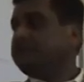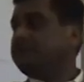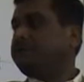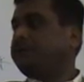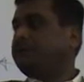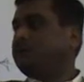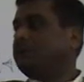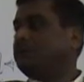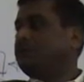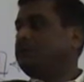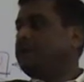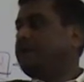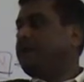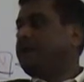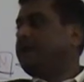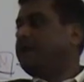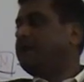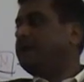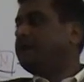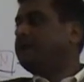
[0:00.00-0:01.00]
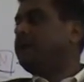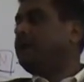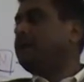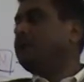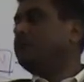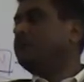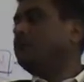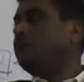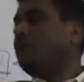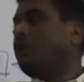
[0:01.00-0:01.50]
food, air
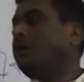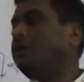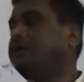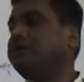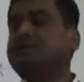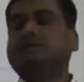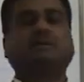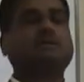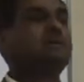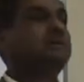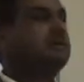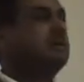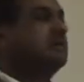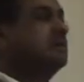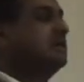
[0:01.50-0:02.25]
and water